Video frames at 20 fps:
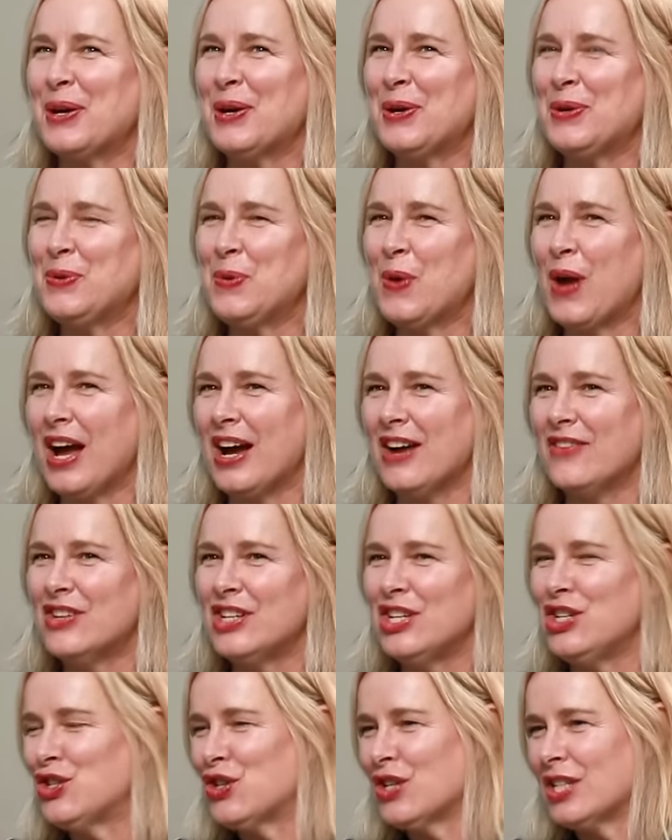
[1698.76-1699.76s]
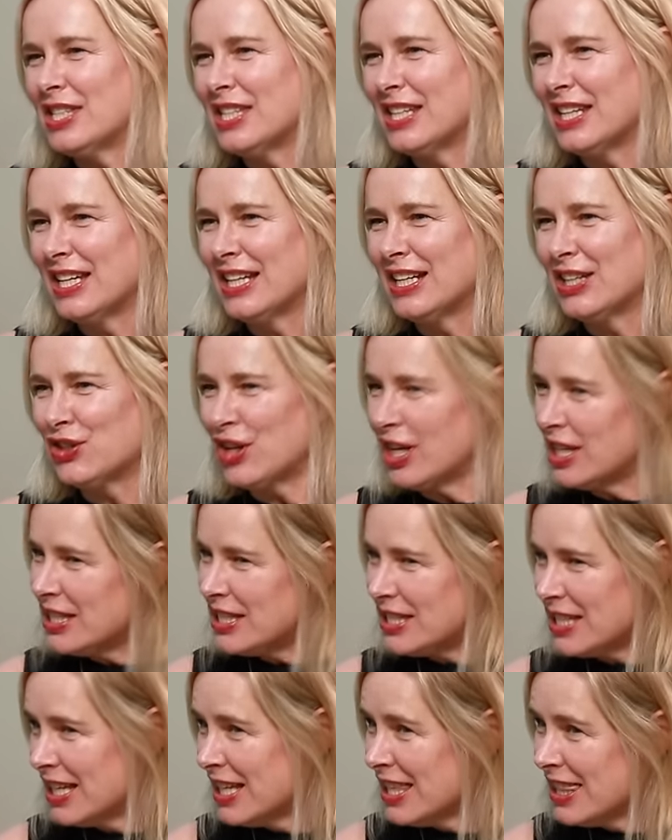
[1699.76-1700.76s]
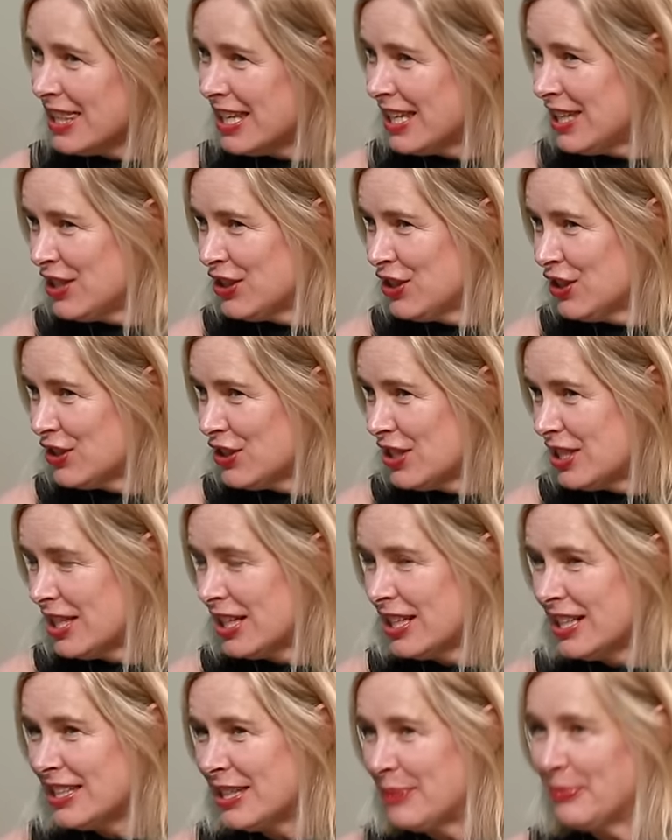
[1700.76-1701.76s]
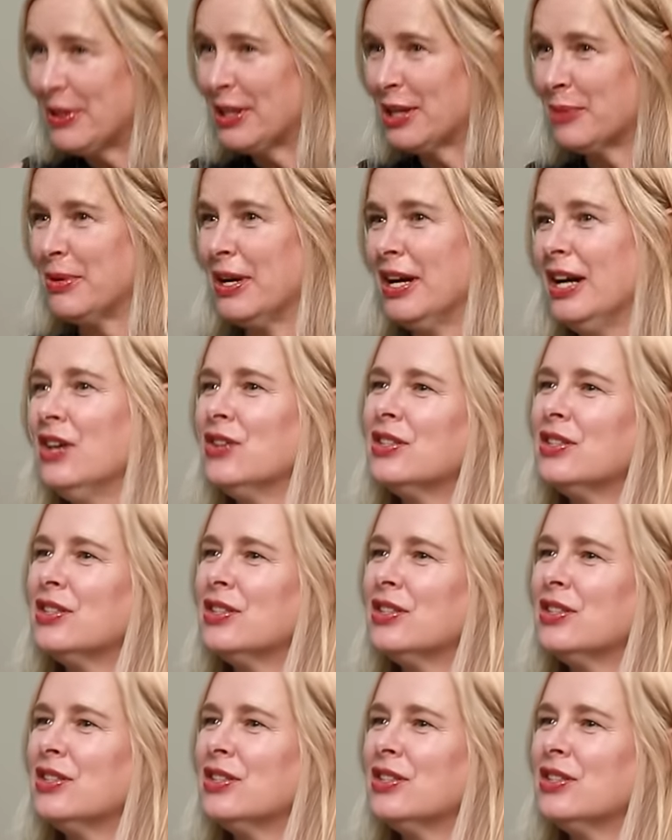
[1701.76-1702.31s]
you have an interesting grandson that you're going to tell us something about.